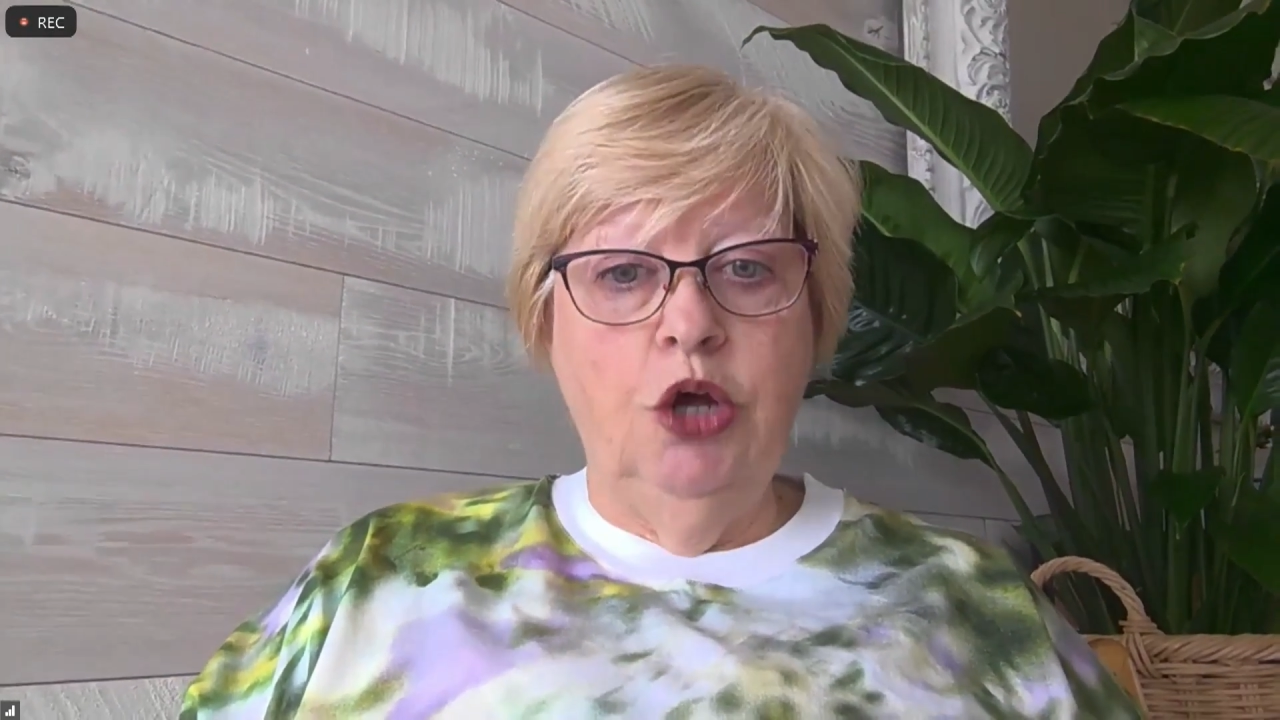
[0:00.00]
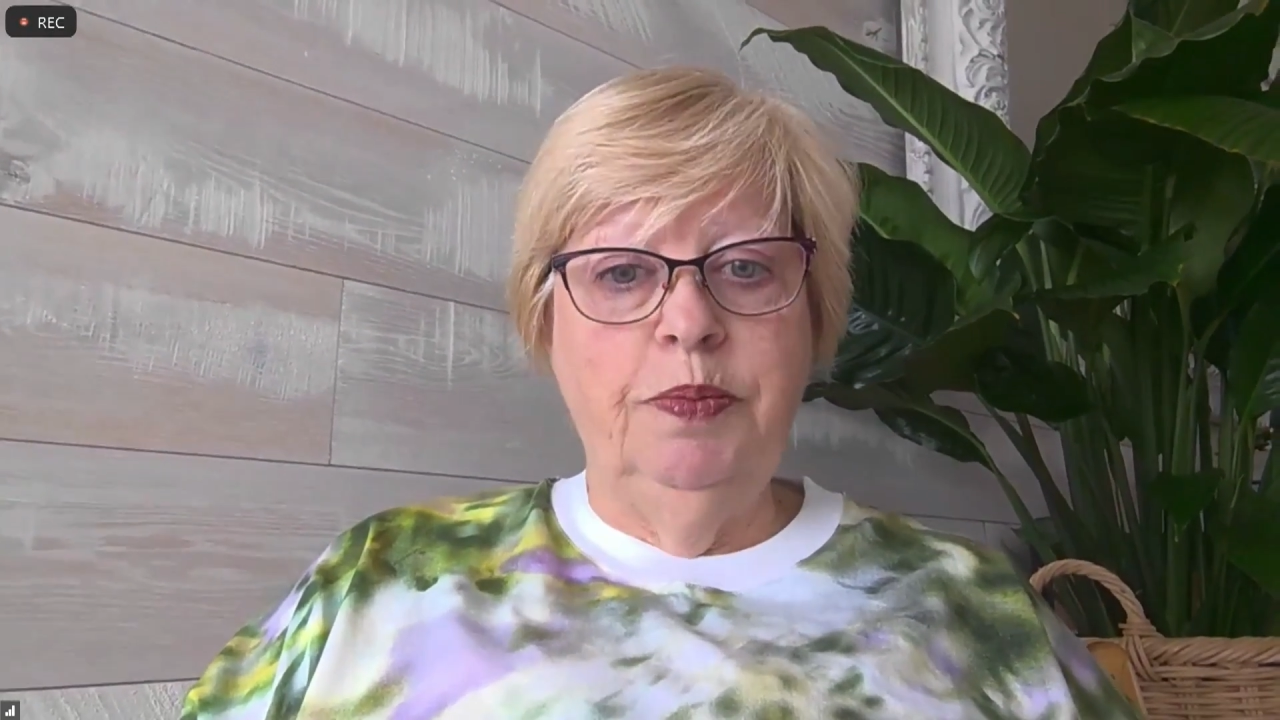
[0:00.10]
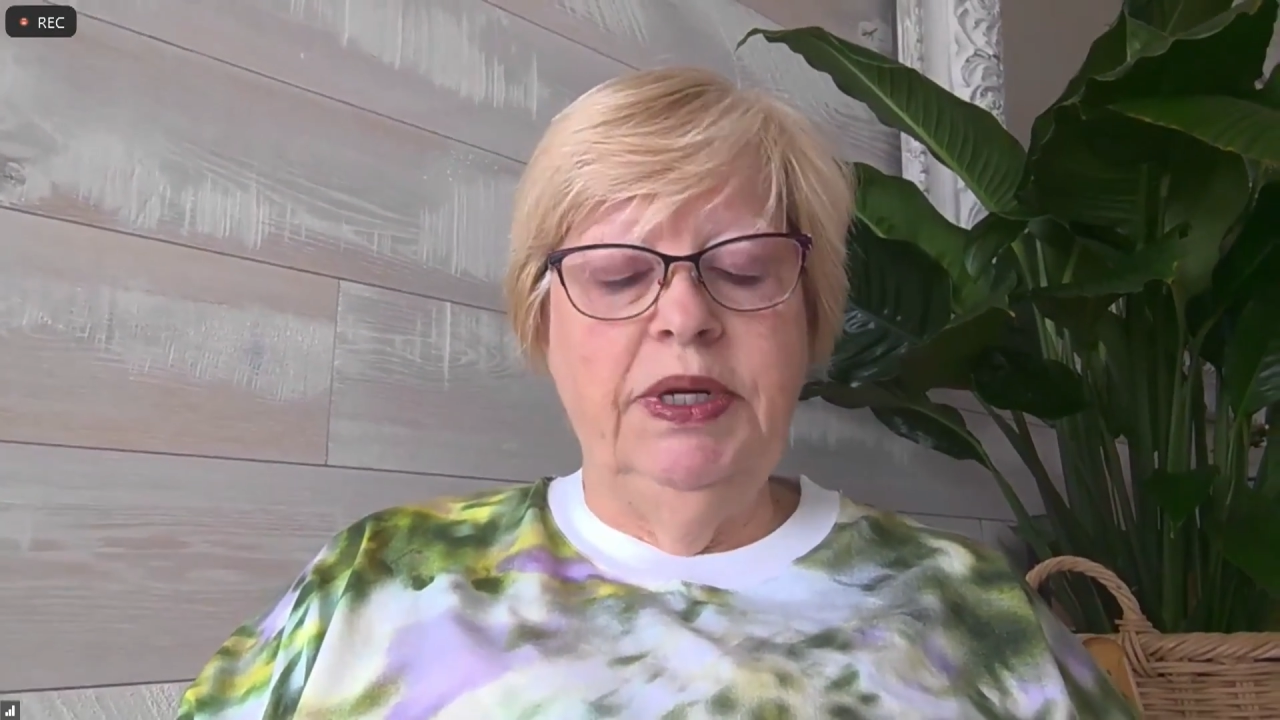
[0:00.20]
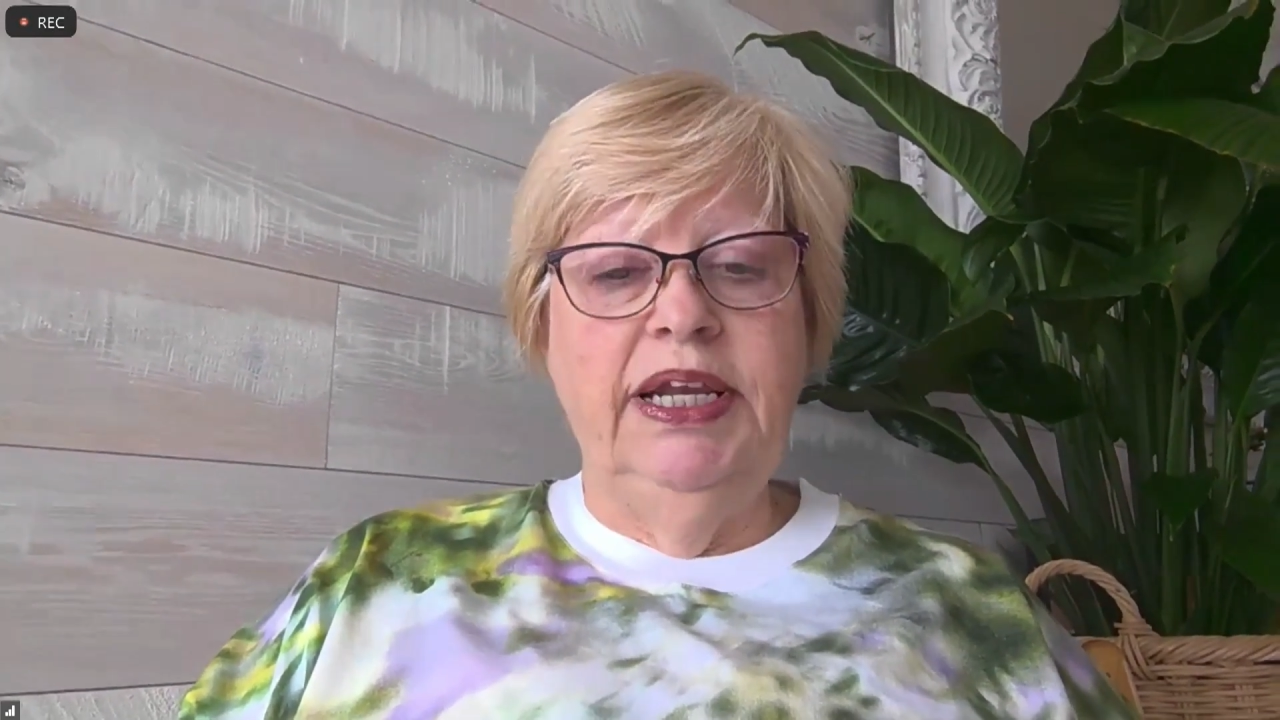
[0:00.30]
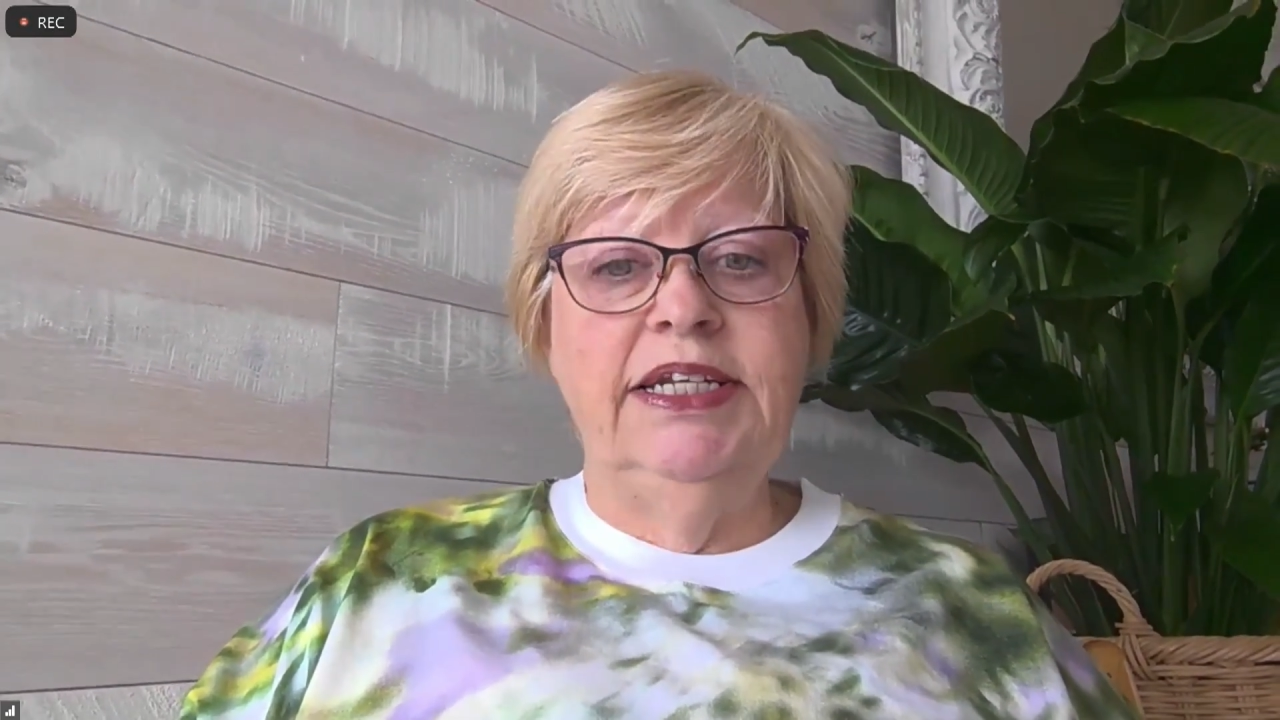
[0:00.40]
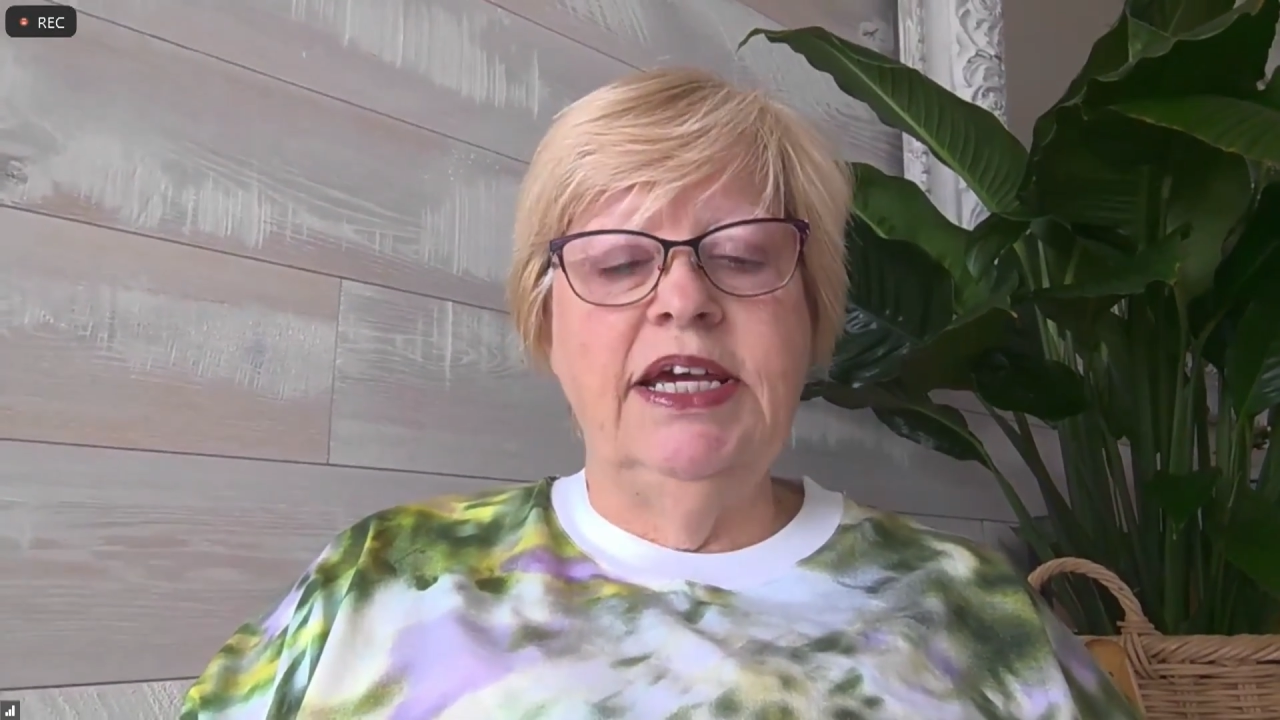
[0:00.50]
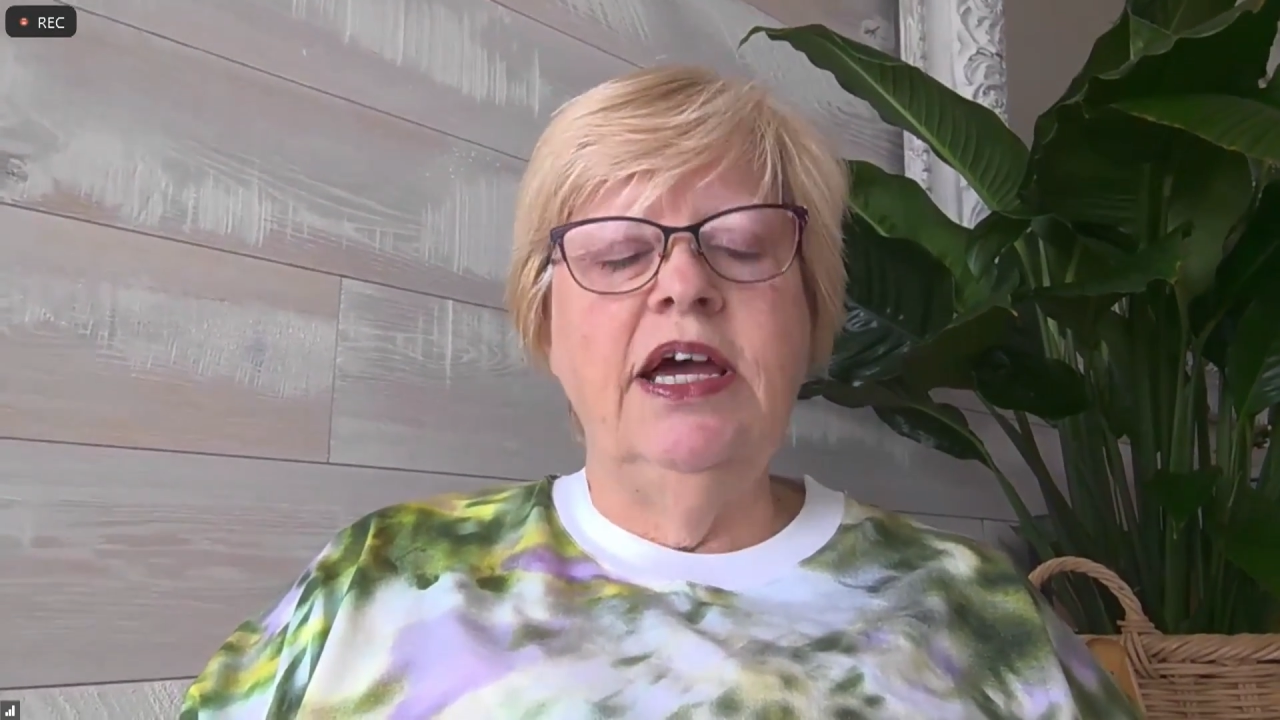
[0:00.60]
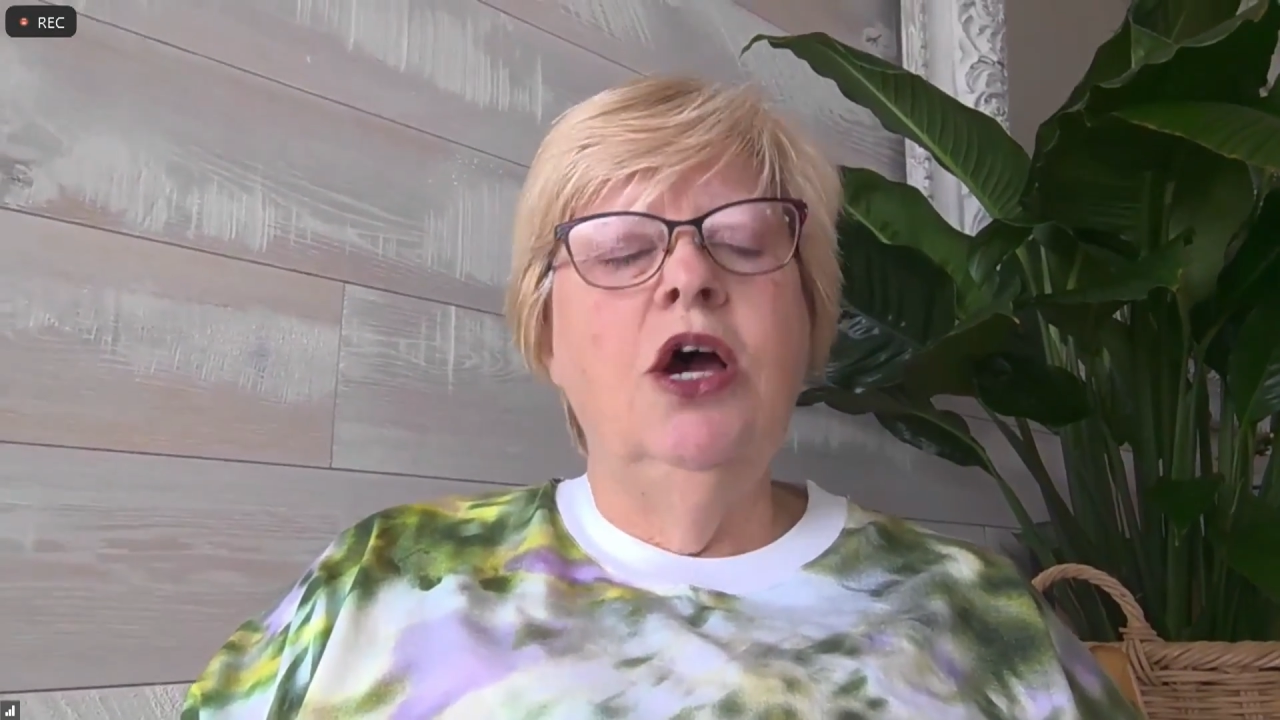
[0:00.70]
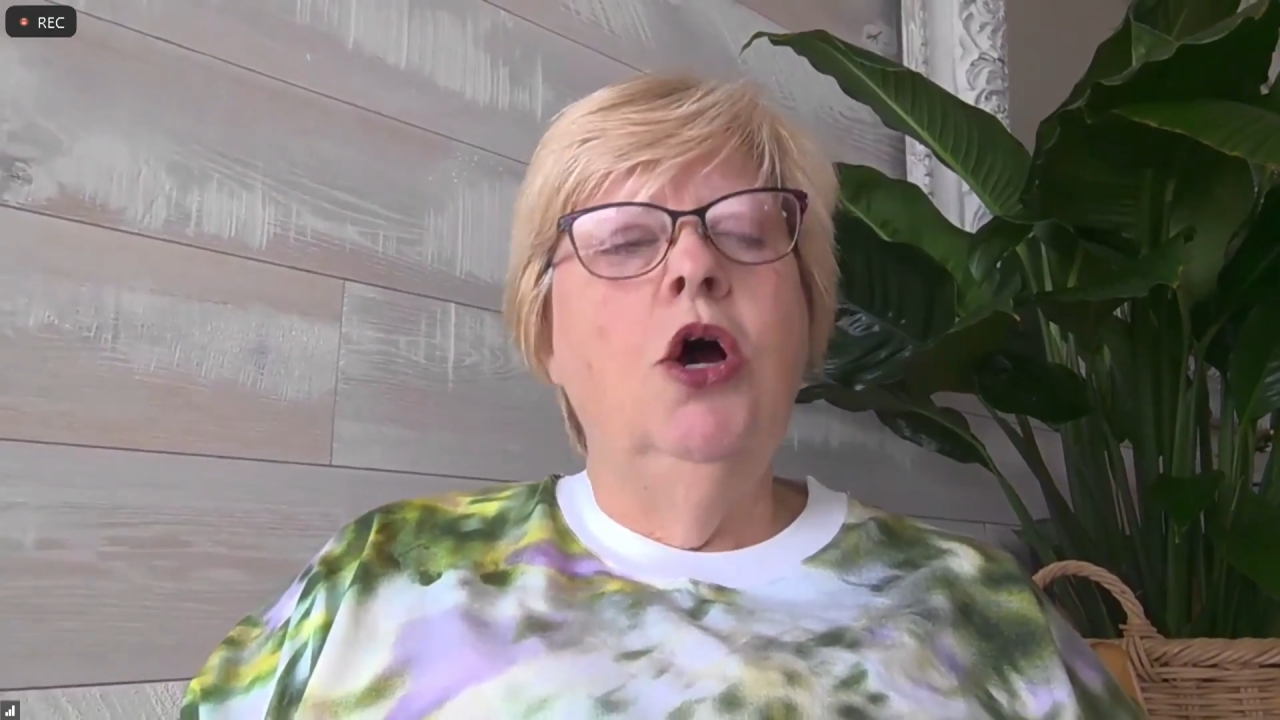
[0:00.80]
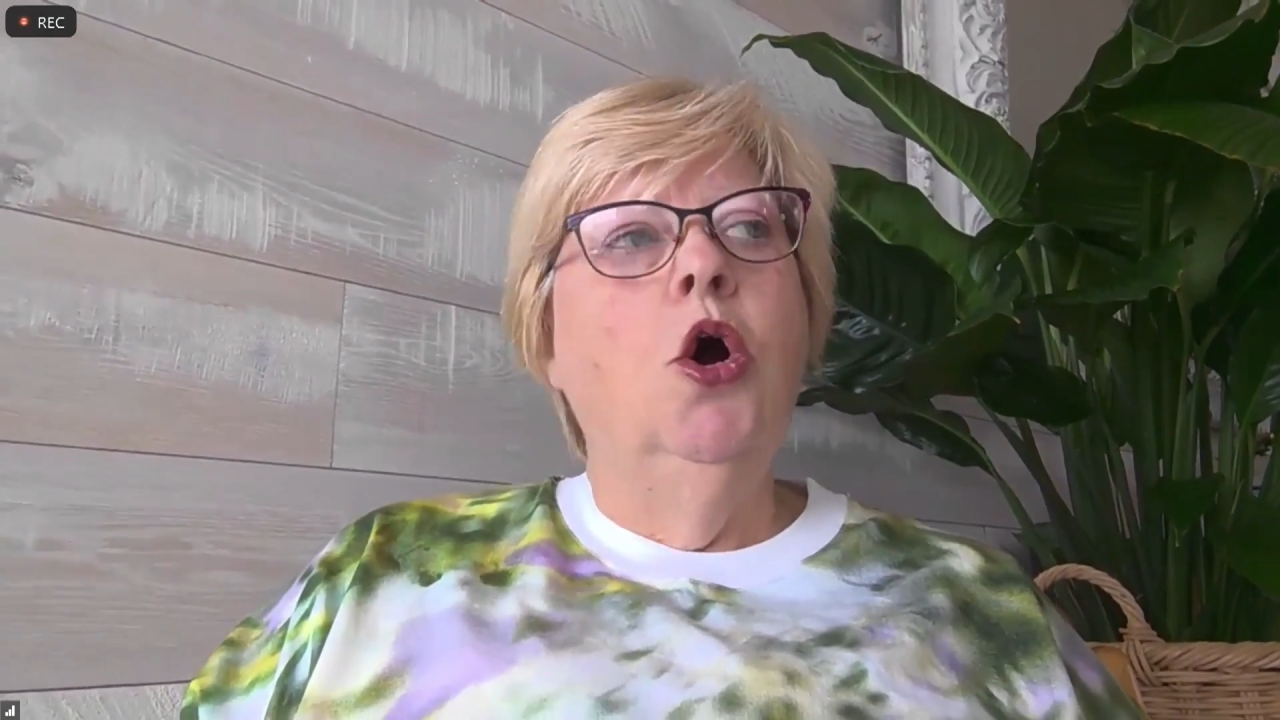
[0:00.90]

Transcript: open letter.